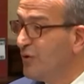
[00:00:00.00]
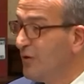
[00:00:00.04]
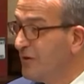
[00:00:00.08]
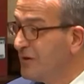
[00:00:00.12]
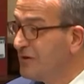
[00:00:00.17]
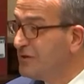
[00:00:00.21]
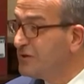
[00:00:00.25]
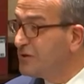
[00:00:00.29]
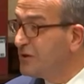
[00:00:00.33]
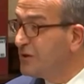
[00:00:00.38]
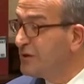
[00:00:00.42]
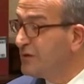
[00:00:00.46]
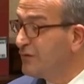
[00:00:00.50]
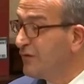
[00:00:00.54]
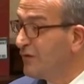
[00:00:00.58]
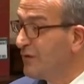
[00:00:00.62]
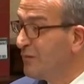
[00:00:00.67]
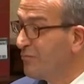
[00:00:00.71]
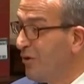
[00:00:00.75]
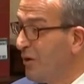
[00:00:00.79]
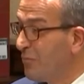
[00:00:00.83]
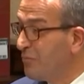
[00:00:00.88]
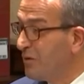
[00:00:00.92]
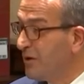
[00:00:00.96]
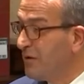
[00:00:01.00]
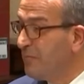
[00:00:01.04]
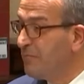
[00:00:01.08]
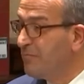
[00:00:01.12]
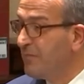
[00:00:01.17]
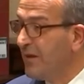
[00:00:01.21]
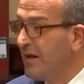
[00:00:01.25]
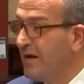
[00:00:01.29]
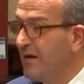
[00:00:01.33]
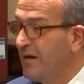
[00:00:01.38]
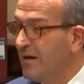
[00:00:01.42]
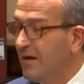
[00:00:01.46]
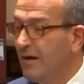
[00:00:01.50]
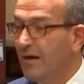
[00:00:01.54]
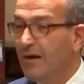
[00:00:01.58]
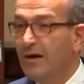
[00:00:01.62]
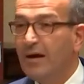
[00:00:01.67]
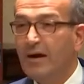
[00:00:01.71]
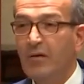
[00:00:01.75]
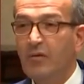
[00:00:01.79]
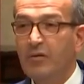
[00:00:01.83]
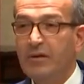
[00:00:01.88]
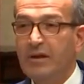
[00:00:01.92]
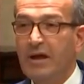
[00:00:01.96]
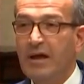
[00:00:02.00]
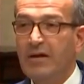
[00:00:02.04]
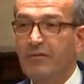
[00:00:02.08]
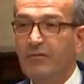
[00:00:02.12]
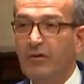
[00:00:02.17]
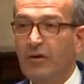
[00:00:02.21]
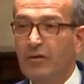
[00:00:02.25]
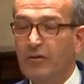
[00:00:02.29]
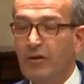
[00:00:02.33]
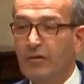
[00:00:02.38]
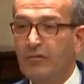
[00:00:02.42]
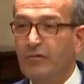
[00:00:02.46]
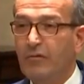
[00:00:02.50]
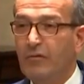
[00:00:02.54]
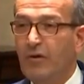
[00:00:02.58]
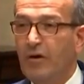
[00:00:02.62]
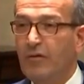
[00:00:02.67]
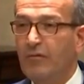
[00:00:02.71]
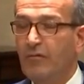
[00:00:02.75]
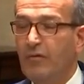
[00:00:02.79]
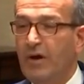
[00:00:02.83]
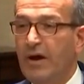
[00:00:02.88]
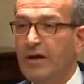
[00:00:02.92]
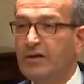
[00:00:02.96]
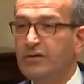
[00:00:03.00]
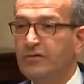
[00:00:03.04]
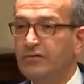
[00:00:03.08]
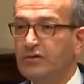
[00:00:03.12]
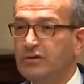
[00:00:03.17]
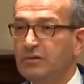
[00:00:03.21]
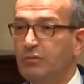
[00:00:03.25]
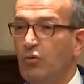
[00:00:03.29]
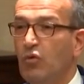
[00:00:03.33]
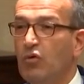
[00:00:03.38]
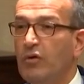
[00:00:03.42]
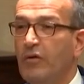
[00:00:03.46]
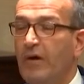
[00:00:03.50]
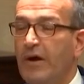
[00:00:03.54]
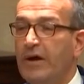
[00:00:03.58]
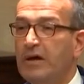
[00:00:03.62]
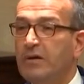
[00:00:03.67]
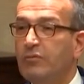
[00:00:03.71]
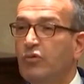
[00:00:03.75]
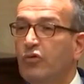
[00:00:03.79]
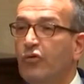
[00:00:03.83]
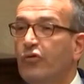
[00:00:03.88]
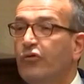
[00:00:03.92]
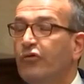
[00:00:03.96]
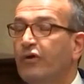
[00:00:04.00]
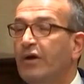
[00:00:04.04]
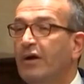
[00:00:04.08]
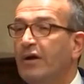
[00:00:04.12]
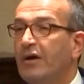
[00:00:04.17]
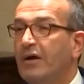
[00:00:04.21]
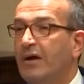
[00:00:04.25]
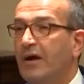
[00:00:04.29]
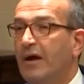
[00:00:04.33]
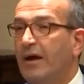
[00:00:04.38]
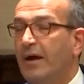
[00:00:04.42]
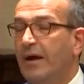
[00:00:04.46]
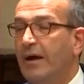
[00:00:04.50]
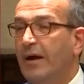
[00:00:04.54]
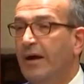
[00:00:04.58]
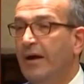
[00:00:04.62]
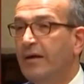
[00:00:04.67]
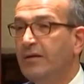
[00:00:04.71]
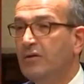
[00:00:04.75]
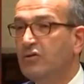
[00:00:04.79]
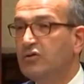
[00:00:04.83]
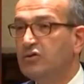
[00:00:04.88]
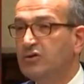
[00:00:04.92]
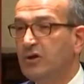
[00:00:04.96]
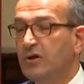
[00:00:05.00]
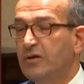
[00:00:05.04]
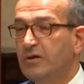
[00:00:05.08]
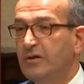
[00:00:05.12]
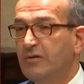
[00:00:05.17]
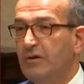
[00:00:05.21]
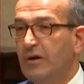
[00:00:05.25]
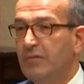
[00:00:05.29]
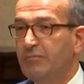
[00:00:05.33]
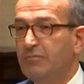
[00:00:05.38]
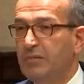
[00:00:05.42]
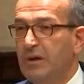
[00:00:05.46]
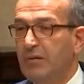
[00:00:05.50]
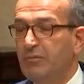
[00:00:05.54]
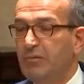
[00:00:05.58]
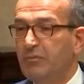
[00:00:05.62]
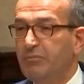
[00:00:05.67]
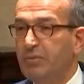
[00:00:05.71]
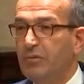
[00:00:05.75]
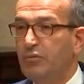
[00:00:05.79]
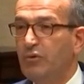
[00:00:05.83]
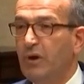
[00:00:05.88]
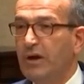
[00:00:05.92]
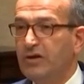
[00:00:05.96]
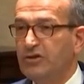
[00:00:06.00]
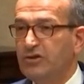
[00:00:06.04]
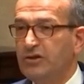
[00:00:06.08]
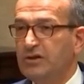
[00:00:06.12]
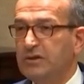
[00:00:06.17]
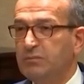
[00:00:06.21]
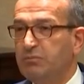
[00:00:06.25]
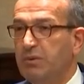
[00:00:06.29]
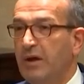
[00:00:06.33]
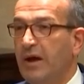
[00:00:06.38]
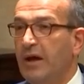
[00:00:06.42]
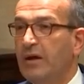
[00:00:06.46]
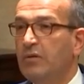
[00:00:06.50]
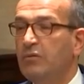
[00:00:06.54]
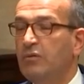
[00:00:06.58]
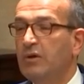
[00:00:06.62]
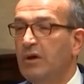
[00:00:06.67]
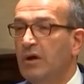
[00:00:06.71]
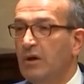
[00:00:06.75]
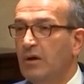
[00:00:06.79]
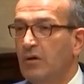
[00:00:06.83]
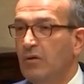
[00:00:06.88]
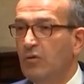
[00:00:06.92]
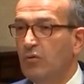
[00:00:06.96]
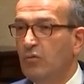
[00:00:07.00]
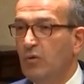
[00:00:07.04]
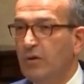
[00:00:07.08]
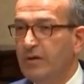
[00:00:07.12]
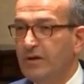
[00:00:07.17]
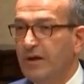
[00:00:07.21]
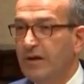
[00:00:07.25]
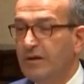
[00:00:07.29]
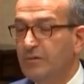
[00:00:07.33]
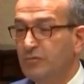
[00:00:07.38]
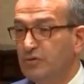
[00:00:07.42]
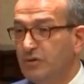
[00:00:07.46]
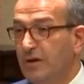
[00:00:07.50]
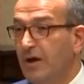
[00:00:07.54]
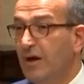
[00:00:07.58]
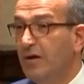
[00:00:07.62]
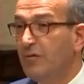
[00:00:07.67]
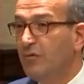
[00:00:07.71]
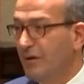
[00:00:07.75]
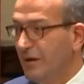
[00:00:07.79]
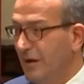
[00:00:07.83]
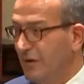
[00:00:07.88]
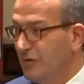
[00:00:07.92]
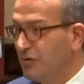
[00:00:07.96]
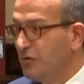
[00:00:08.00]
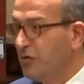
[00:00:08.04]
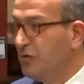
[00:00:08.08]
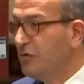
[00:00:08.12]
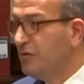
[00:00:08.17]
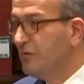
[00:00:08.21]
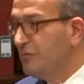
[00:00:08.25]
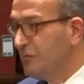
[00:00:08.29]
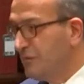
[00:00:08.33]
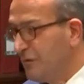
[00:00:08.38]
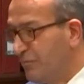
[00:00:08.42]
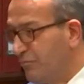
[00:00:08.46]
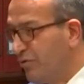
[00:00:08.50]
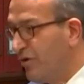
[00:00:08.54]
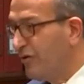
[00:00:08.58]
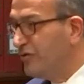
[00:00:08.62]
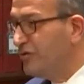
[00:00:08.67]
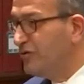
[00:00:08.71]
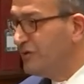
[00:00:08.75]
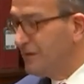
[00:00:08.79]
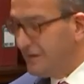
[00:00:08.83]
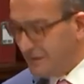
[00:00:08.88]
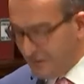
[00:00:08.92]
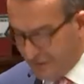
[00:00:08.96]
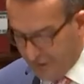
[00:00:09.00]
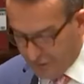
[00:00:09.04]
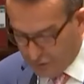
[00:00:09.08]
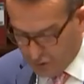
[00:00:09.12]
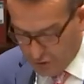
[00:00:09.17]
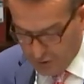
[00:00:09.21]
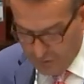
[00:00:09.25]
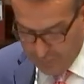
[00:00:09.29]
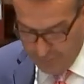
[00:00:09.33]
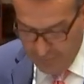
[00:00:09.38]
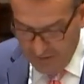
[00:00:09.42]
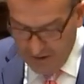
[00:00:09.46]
Learning Centre is very popular, where they have a lot of a range of smaller animals, and also there are a number of people who actually explain what the animals are, what they do, the produce, etc.